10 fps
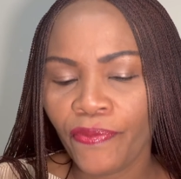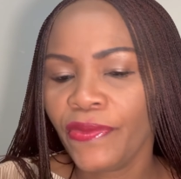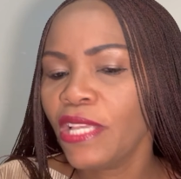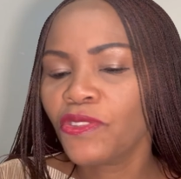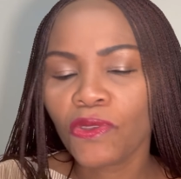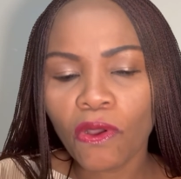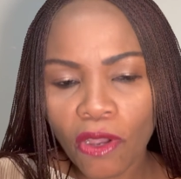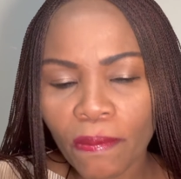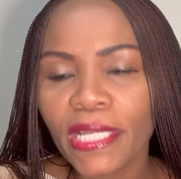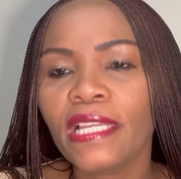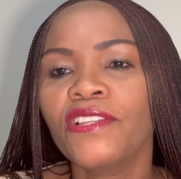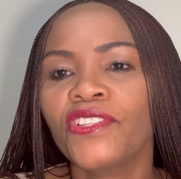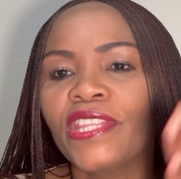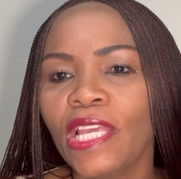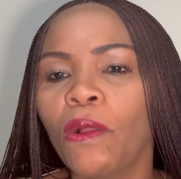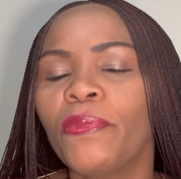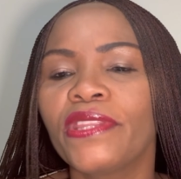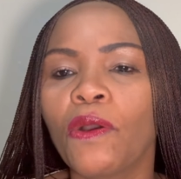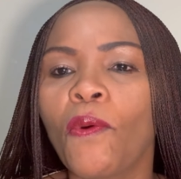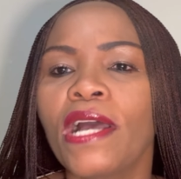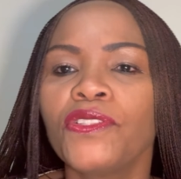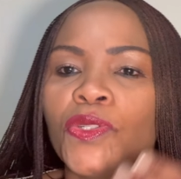there is no communication, they will be the one